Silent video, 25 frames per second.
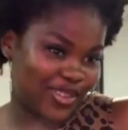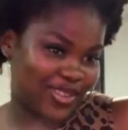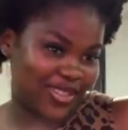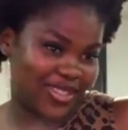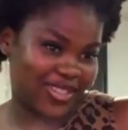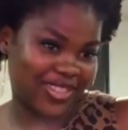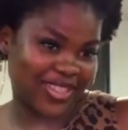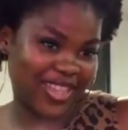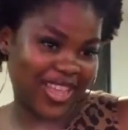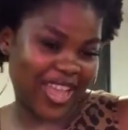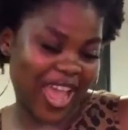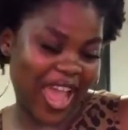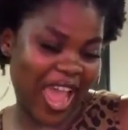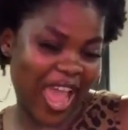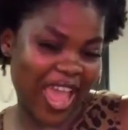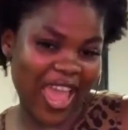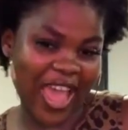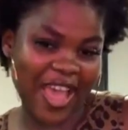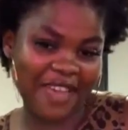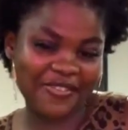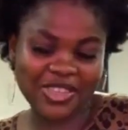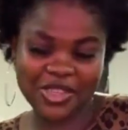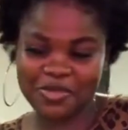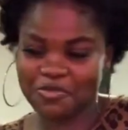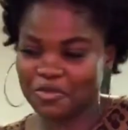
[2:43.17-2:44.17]
So, but
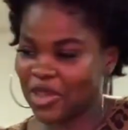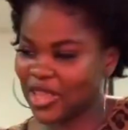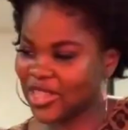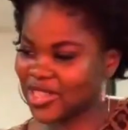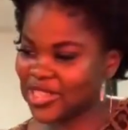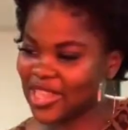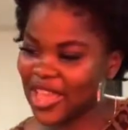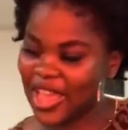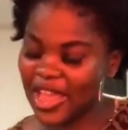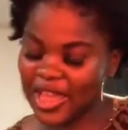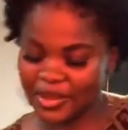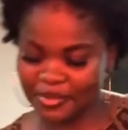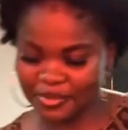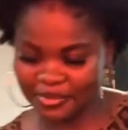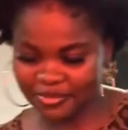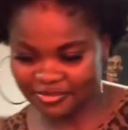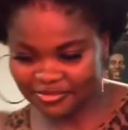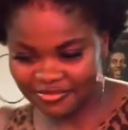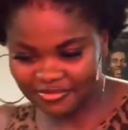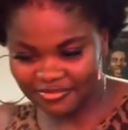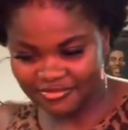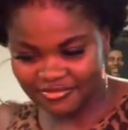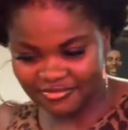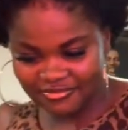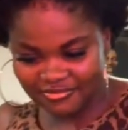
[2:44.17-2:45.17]
much of her
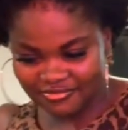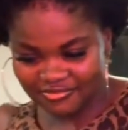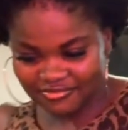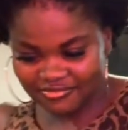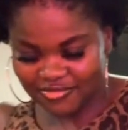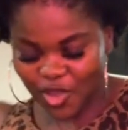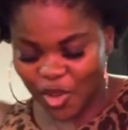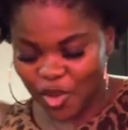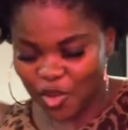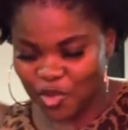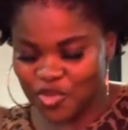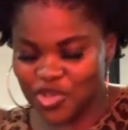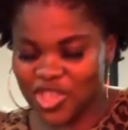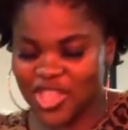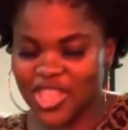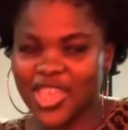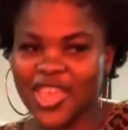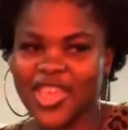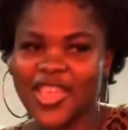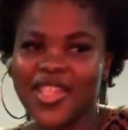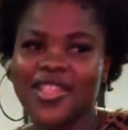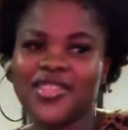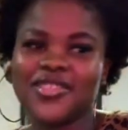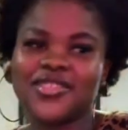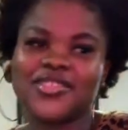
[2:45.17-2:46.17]
background, her relative
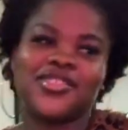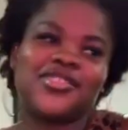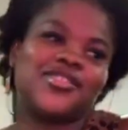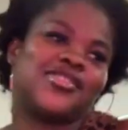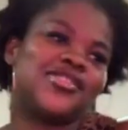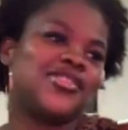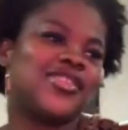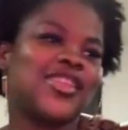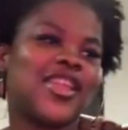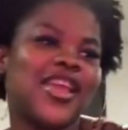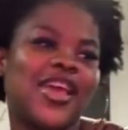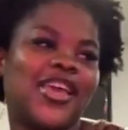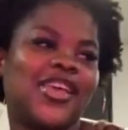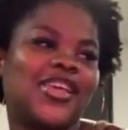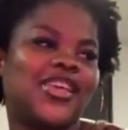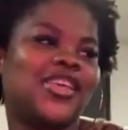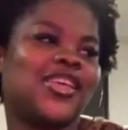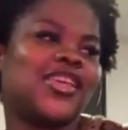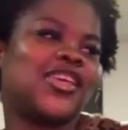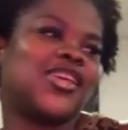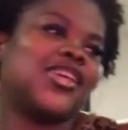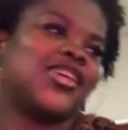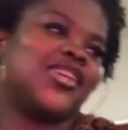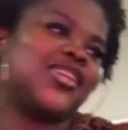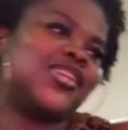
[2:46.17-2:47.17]

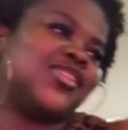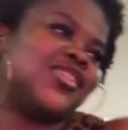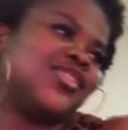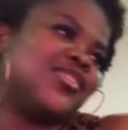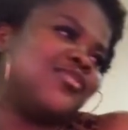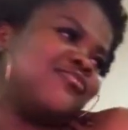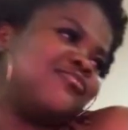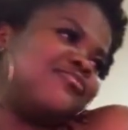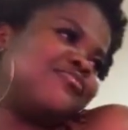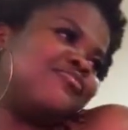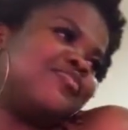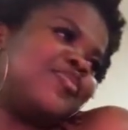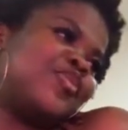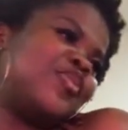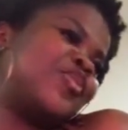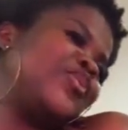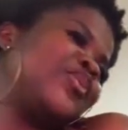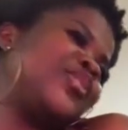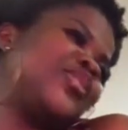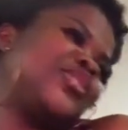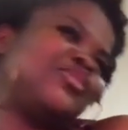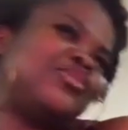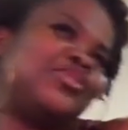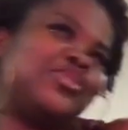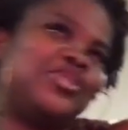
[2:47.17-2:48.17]
and
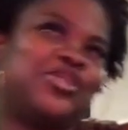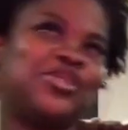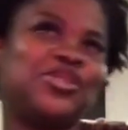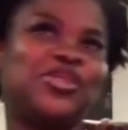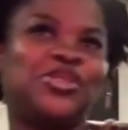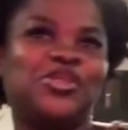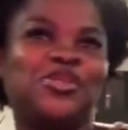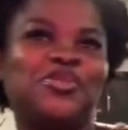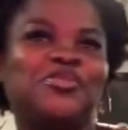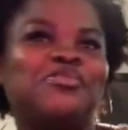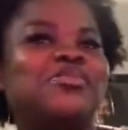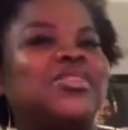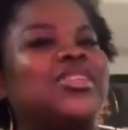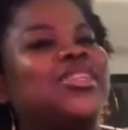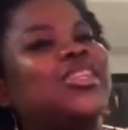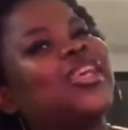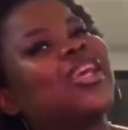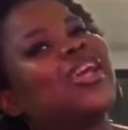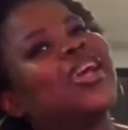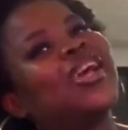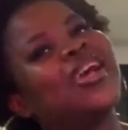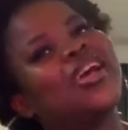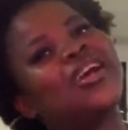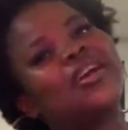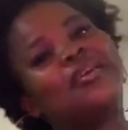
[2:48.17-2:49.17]
assemblies is not been
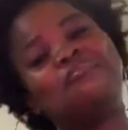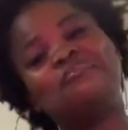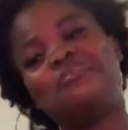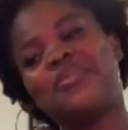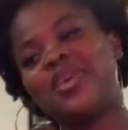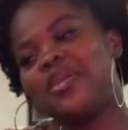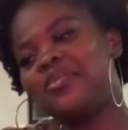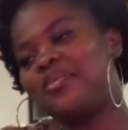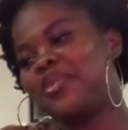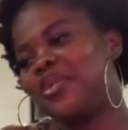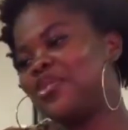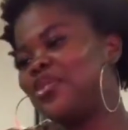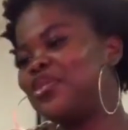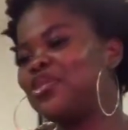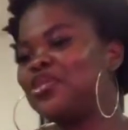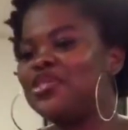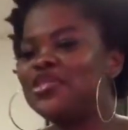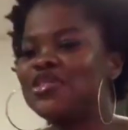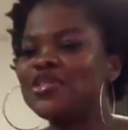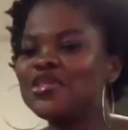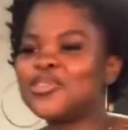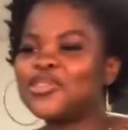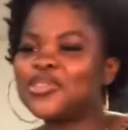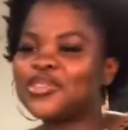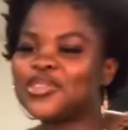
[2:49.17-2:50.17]
disclosed to public.
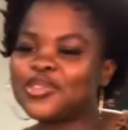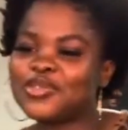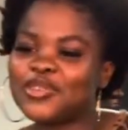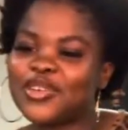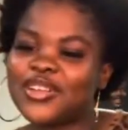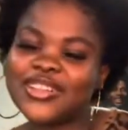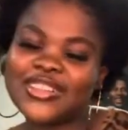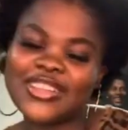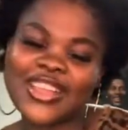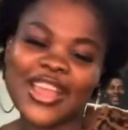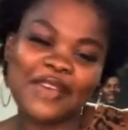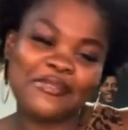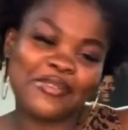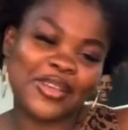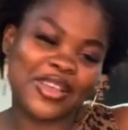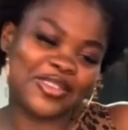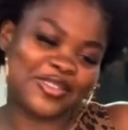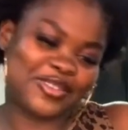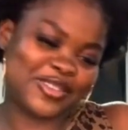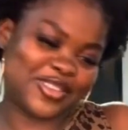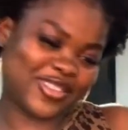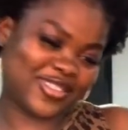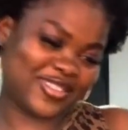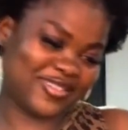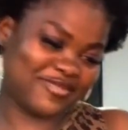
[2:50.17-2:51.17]
She kept it
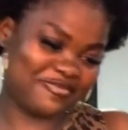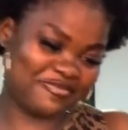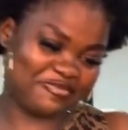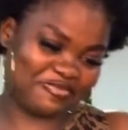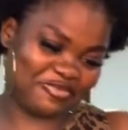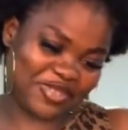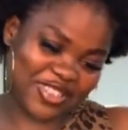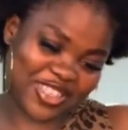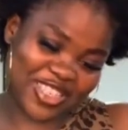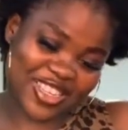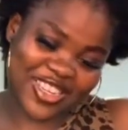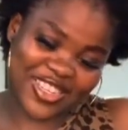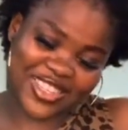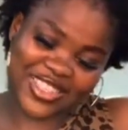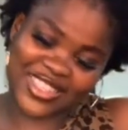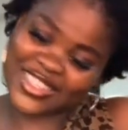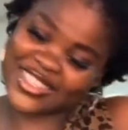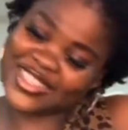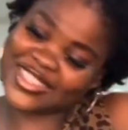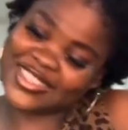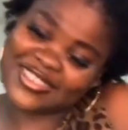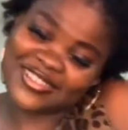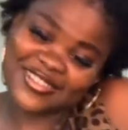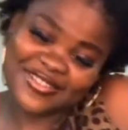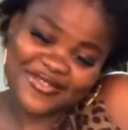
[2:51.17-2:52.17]
private.
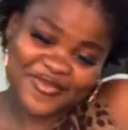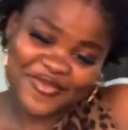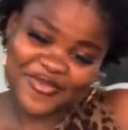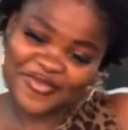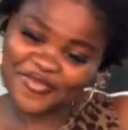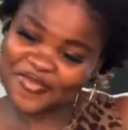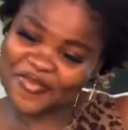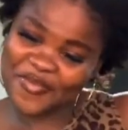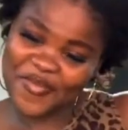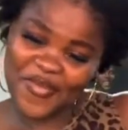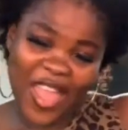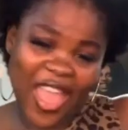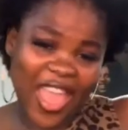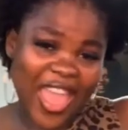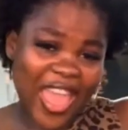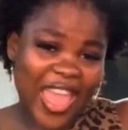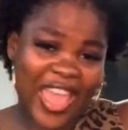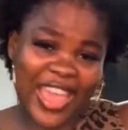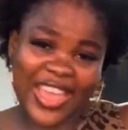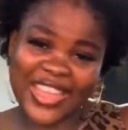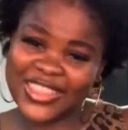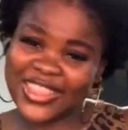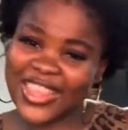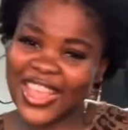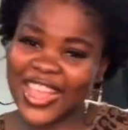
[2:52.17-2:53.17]
But you can see the
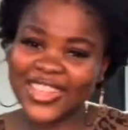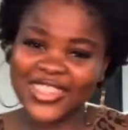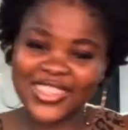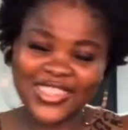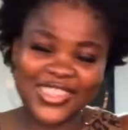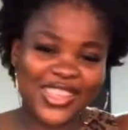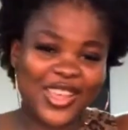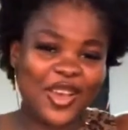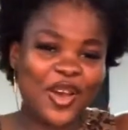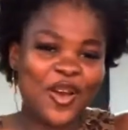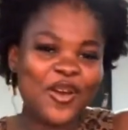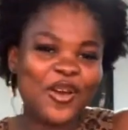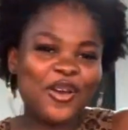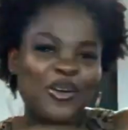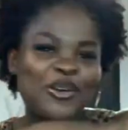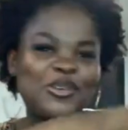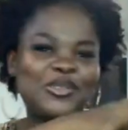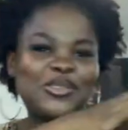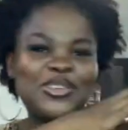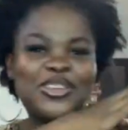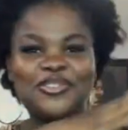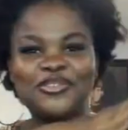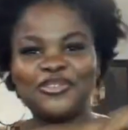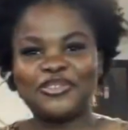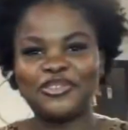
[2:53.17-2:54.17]
gorgeous queen,
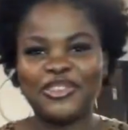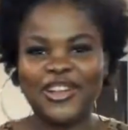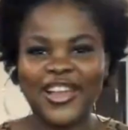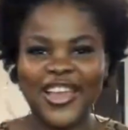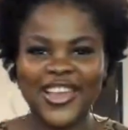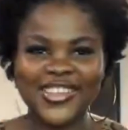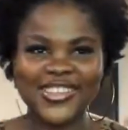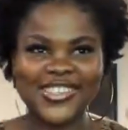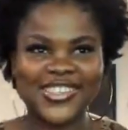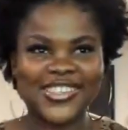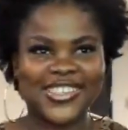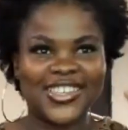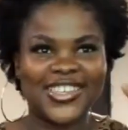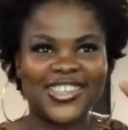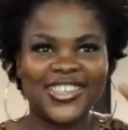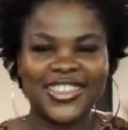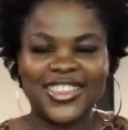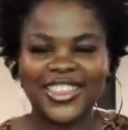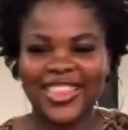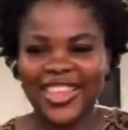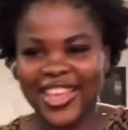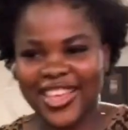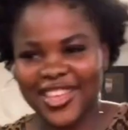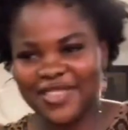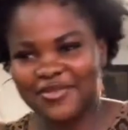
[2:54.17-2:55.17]
which has
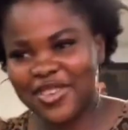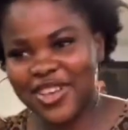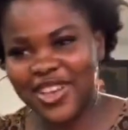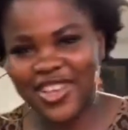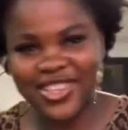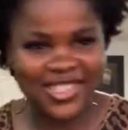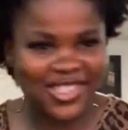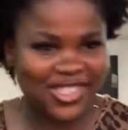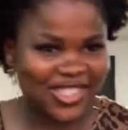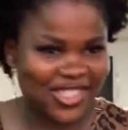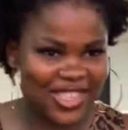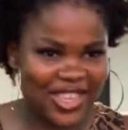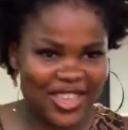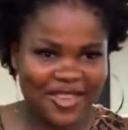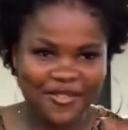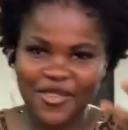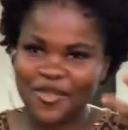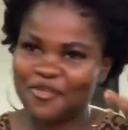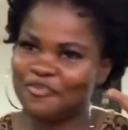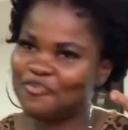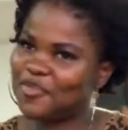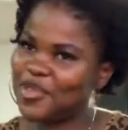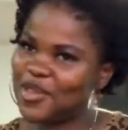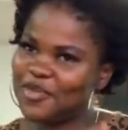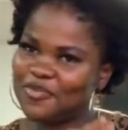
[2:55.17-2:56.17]
one of the
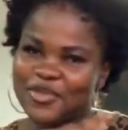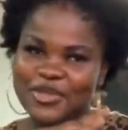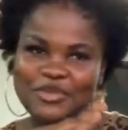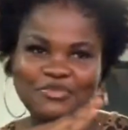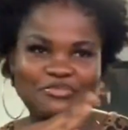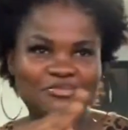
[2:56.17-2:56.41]
largest,